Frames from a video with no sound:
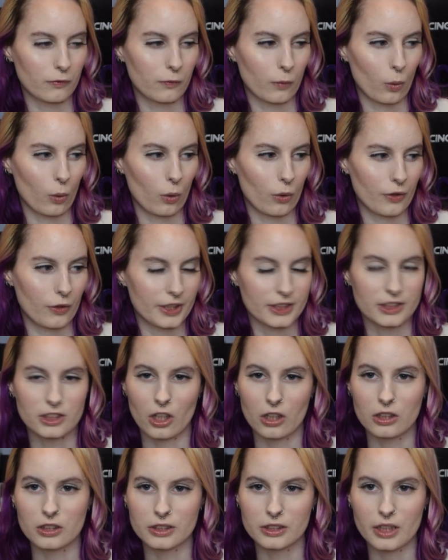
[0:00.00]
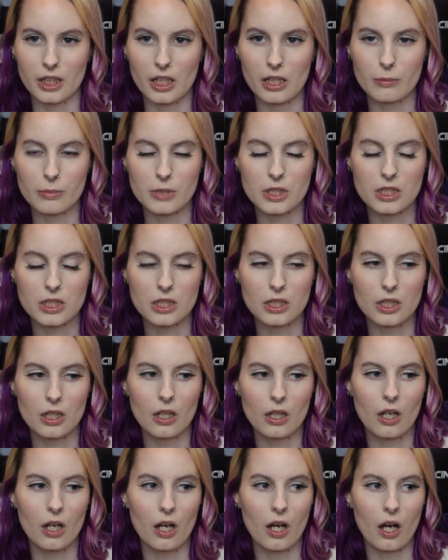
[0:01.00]
for this concept,
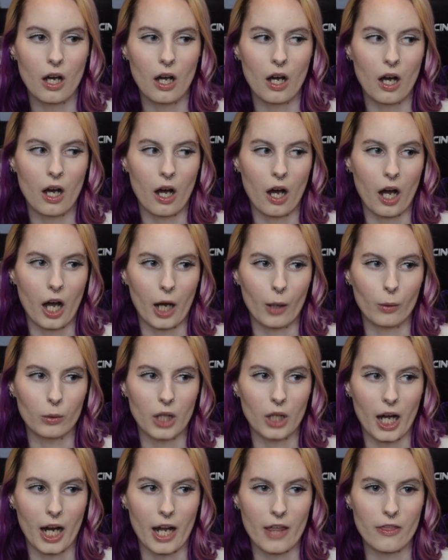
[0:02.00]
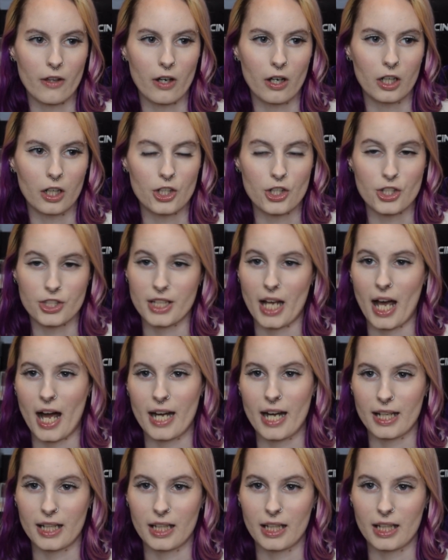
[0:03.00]
I will either just add